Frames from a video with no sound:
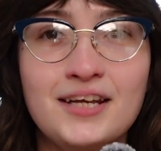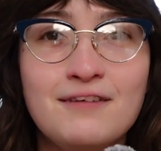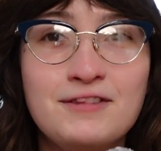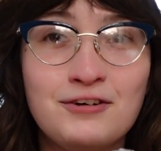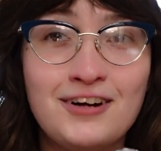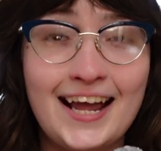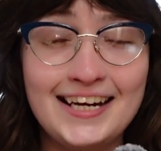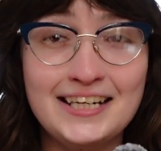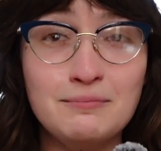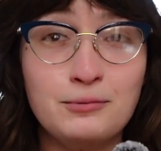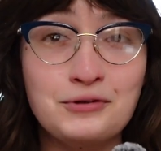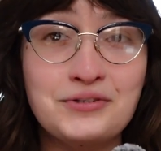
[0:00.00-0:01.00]
If there are
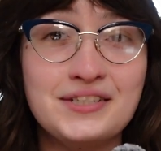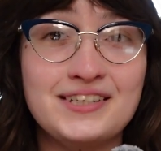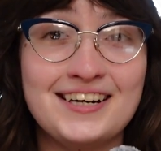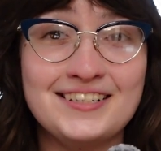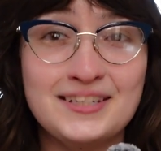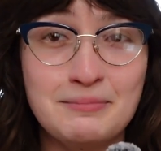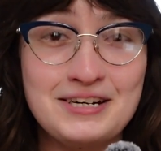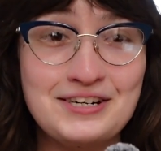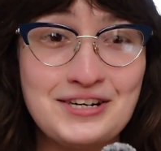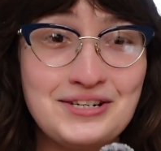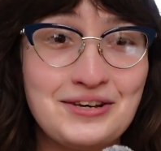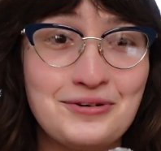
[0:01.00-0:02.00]
any books that speak
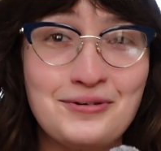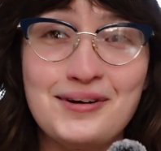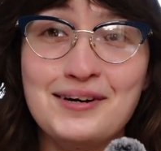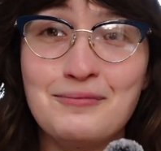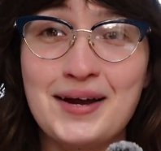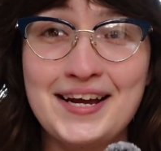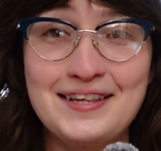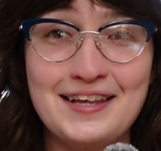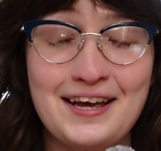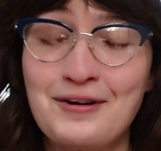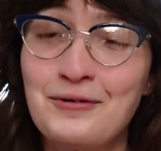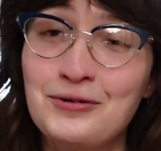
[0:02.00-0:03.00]
to you in a way
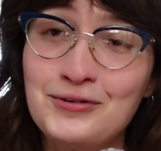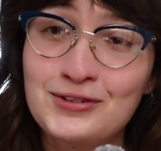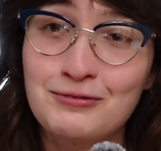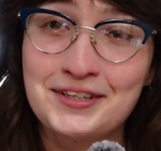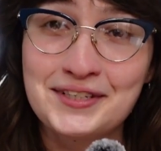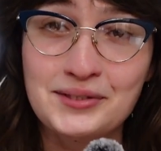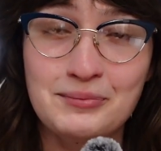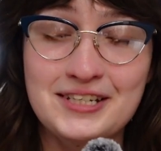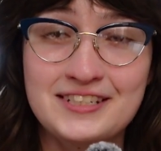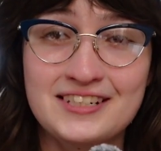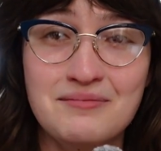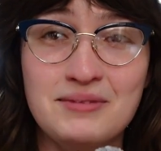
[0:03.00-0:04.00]
that Holes really
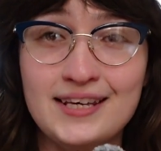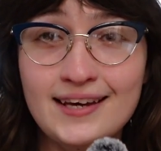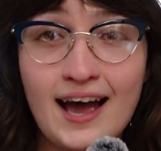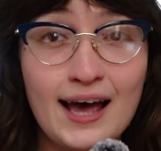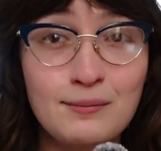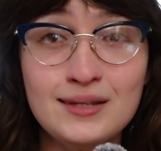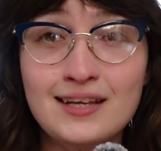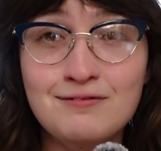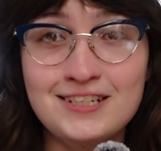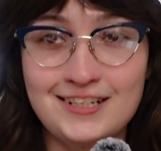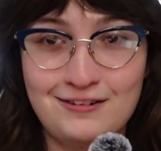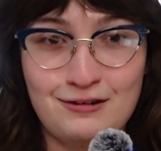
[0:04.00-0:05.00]
speaks to me, I would love
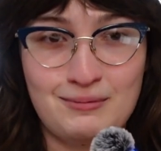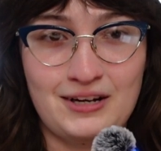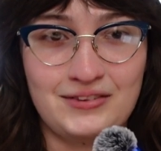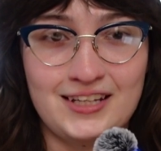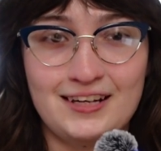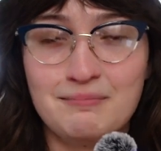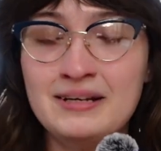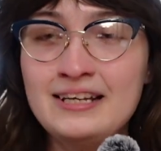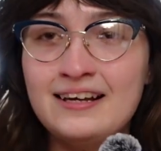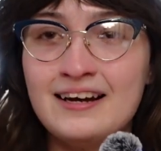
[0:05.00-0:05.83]
to hear about them.